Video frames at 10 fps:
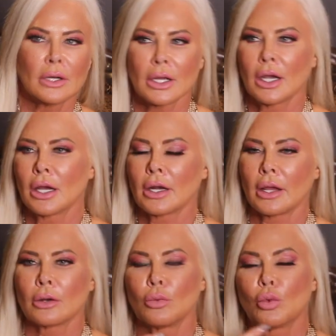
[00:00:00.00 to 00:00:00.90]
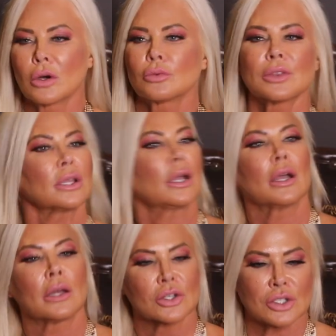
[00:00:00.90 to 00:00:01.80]
a gun and worked with a
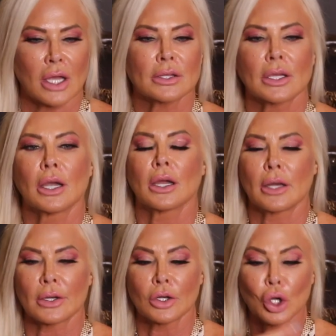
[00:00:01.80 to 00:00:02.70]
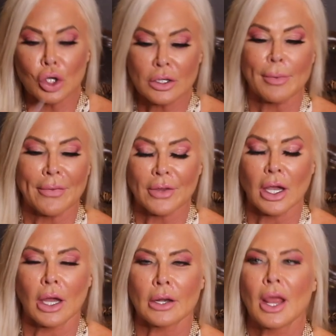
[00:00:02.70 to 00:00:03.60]
gun and shot the gun and learned about the
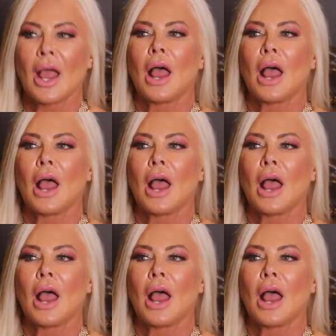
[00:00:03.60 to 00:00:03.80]
gun,